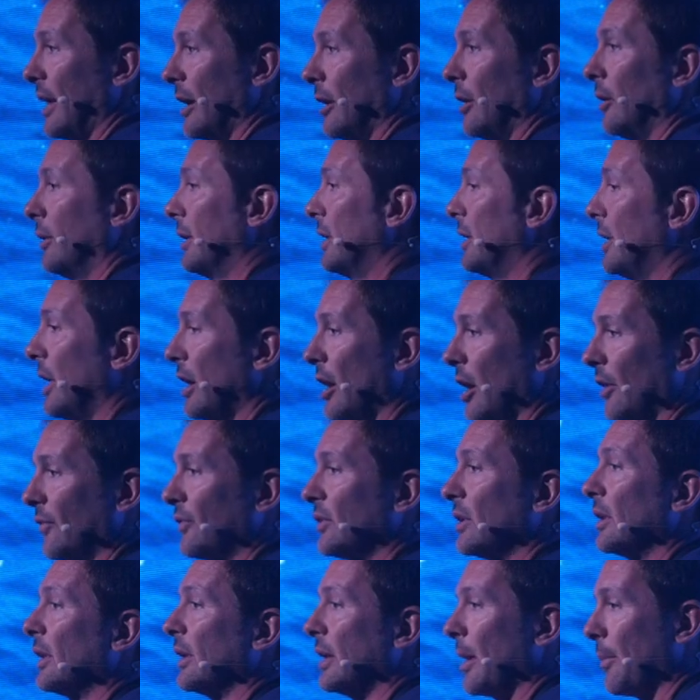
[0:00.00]
at all, and they
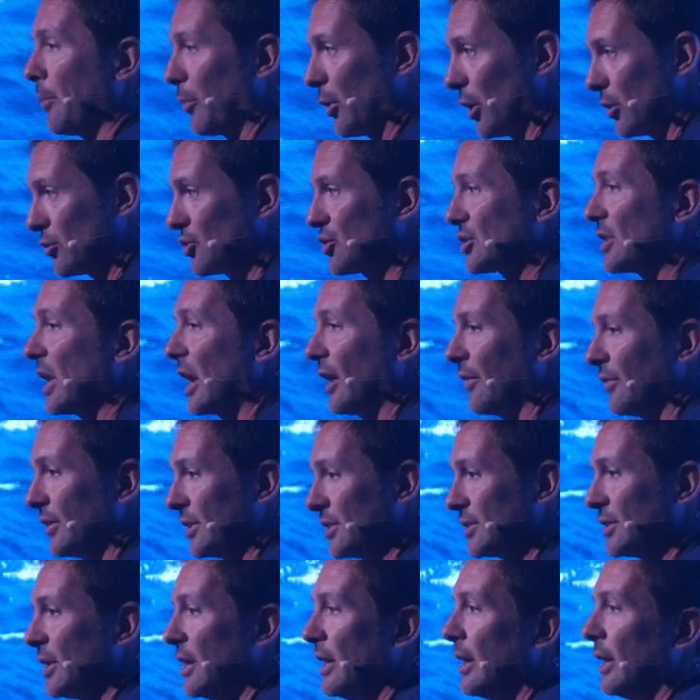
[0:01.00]
often approach
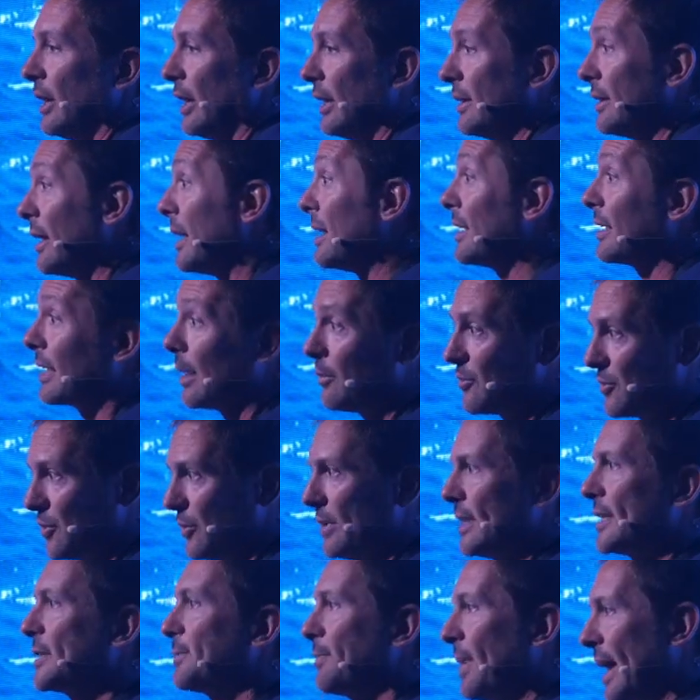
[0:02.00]
divers and they come to
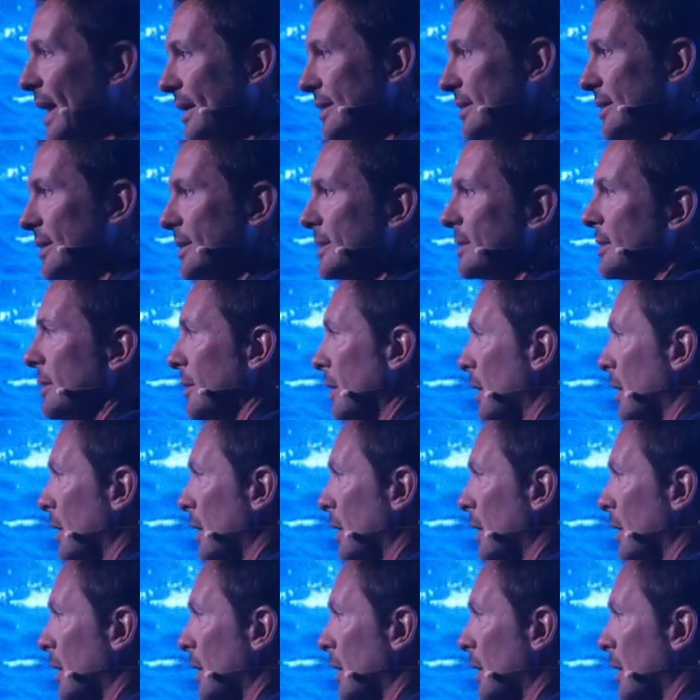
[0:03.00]
inspect us.